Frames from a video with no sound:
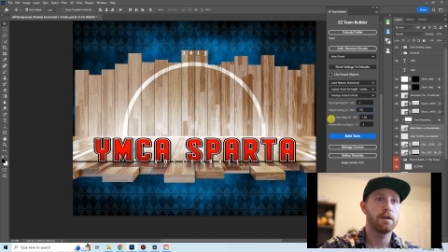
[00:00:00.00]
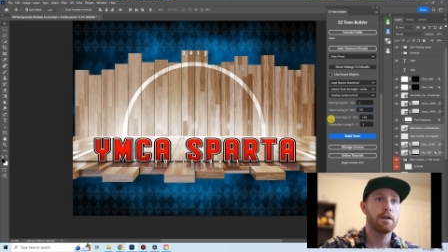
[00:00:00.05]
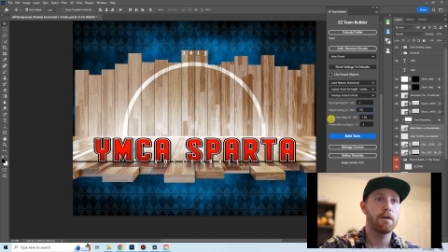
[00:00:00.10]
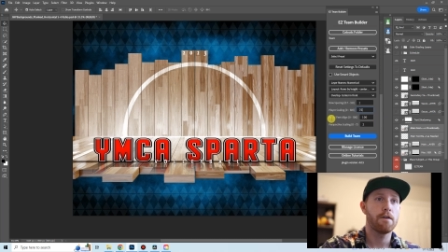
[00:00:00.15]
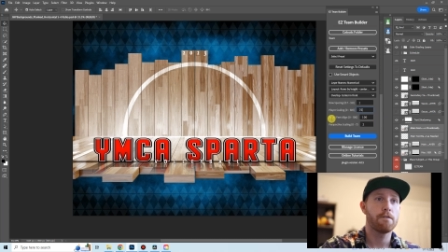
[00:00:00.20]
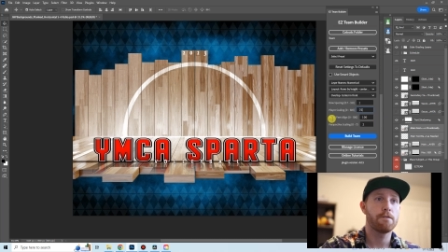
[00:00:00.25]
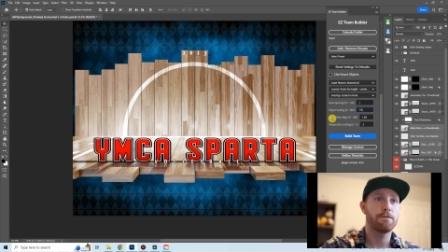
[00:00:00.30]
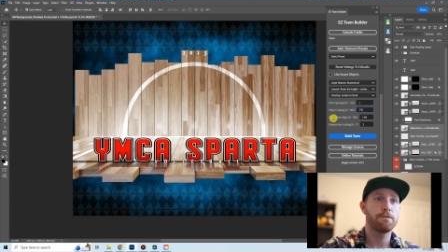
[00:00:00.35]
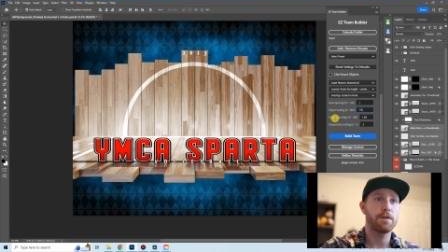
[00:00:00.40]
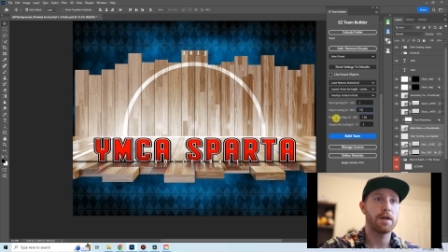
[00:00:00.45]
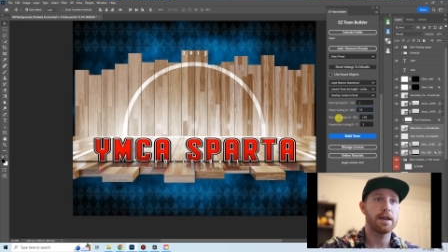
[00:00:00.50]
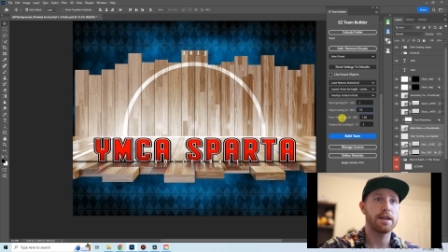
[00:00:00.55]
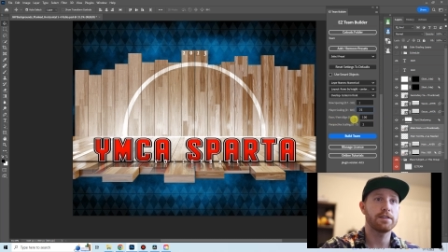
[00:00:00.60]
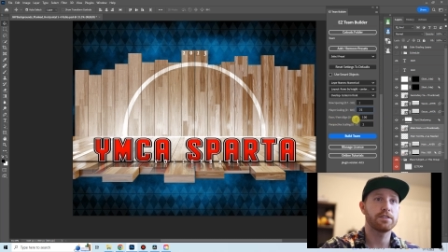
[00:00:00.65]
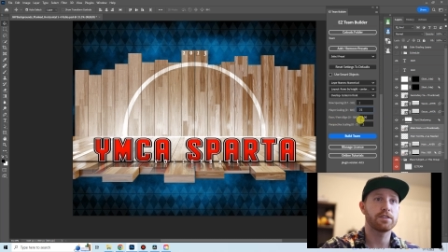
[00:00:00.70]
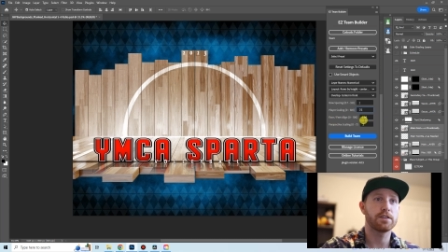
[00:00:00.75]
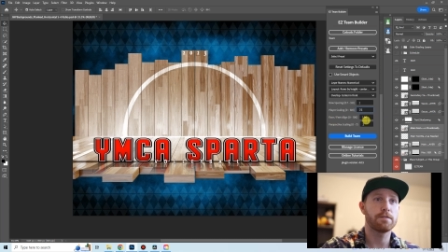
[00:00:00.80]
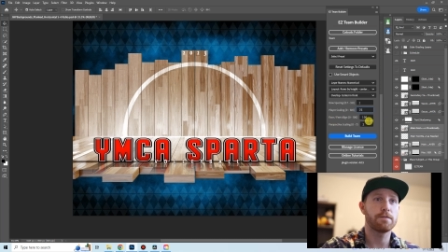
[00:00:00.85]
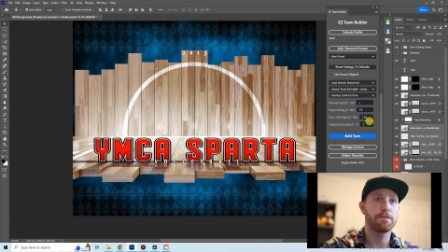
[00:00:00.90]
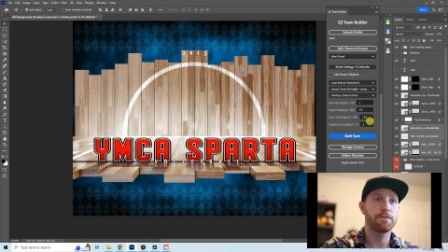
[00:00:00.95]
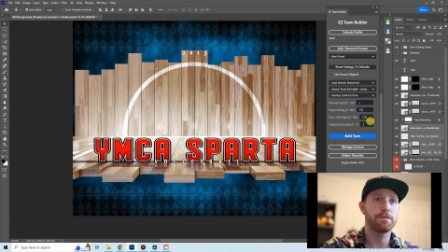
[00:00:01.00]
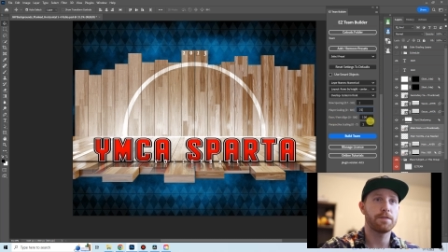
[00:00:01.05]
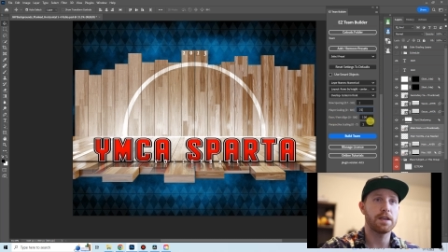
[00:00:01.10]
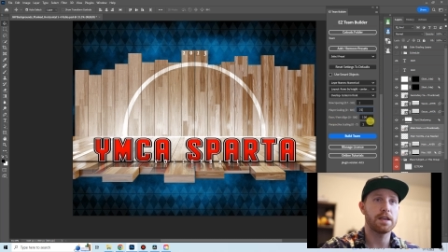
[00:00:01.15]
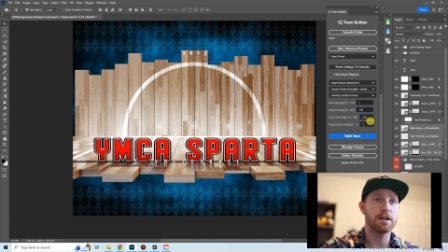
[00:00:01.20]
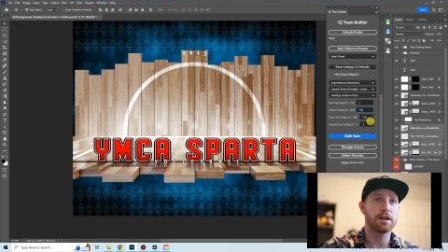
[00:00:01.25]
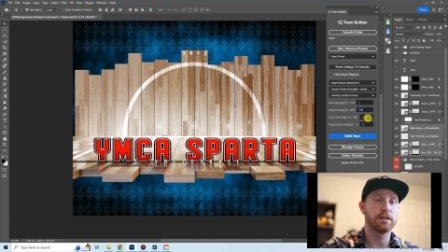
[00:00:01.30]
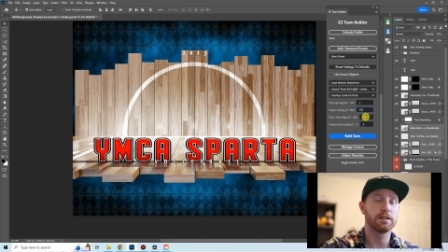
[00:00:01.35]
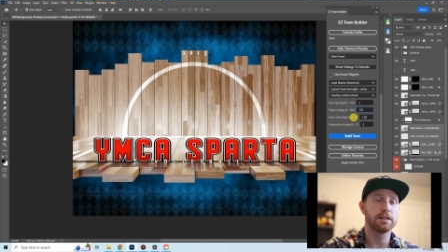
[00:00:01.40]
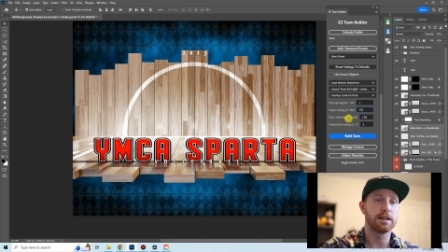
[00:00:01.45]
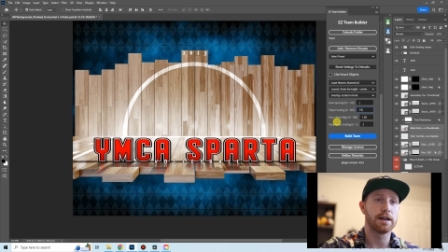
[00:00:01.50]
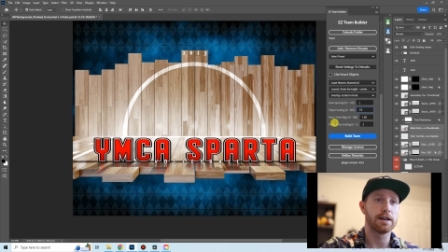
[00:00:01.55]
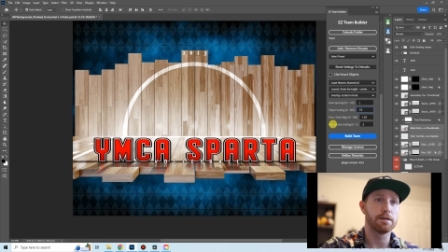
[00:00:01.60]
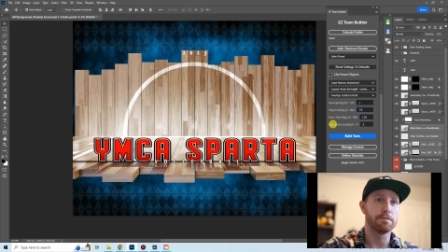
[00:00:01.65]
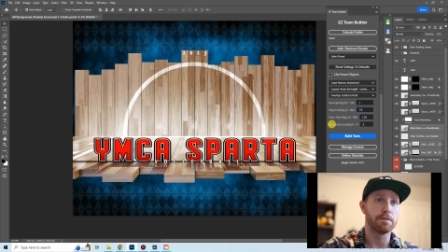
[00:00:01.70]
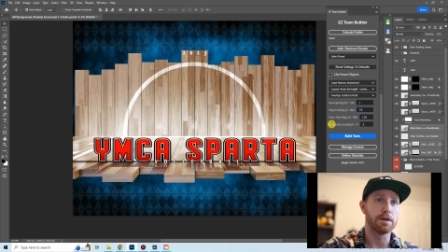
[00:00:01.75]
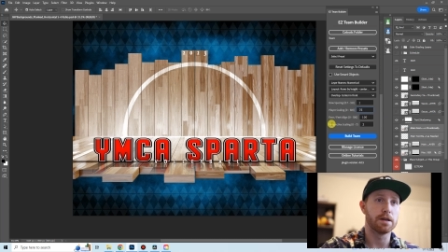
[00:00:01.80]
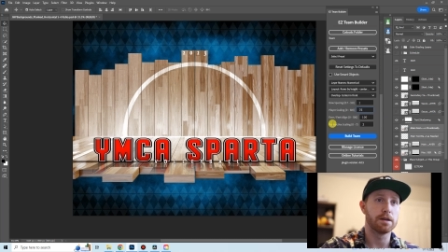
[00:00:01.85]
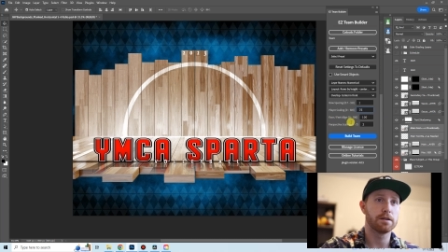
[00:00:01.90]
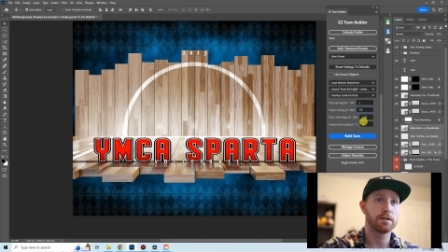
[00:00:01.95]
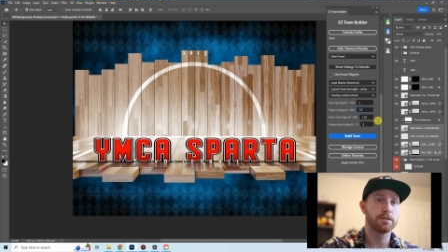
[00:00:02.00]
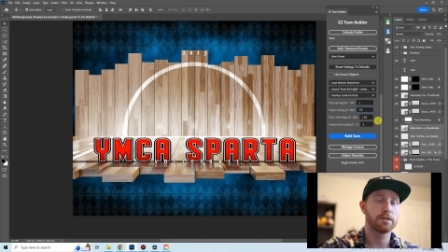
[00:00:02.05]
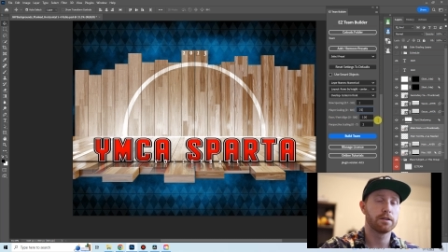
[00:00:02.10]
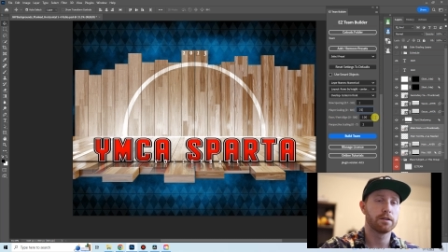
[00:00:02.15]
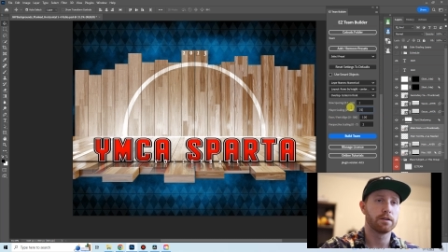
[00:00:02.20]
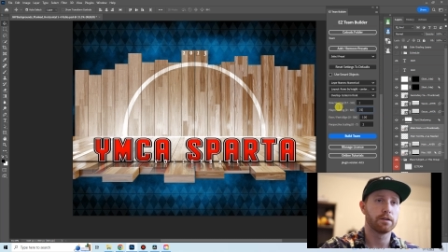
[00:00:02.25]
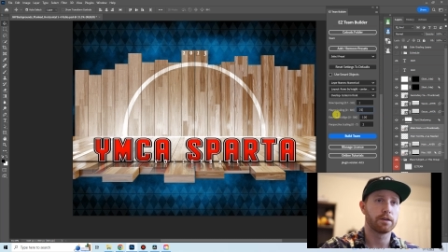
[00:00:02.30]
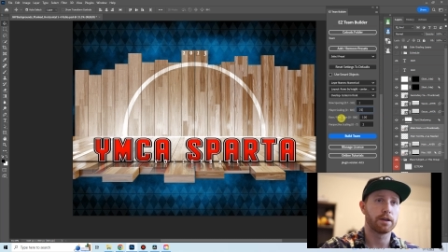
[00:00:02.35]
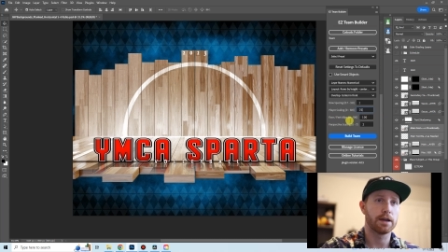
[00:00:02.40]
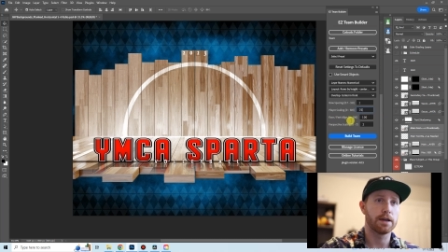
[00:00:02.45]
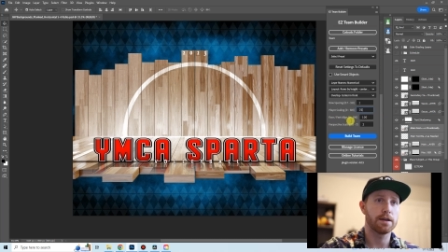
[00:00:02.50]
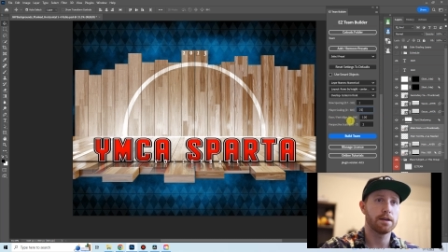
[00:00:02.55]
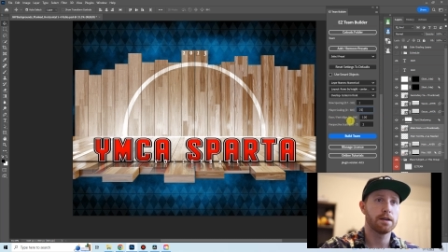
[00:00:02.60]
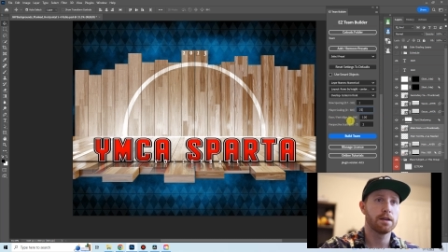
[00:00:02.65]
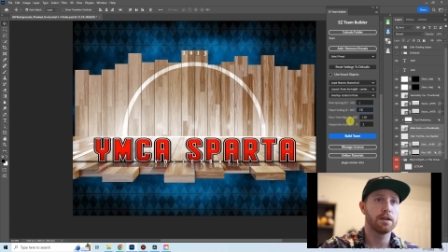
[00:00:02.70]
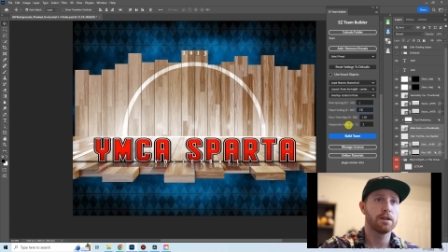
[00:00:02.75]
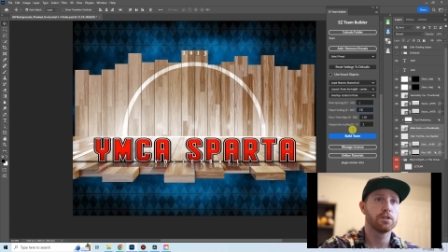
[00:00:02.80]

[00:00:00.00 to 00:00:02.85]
Face and feet alignment, okay?